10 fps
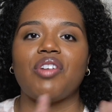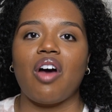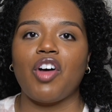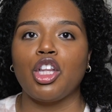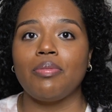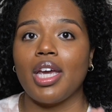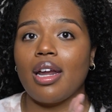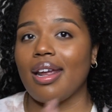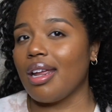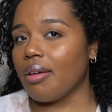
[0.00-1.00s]
not followed me
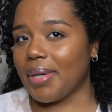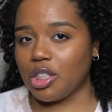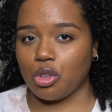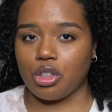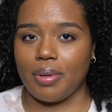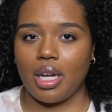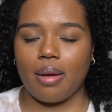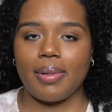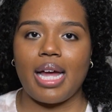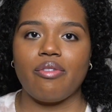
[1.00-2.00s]
on any of my social
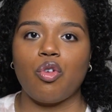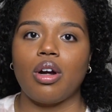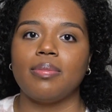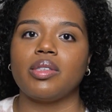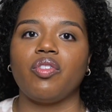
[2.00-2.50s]
media platforms,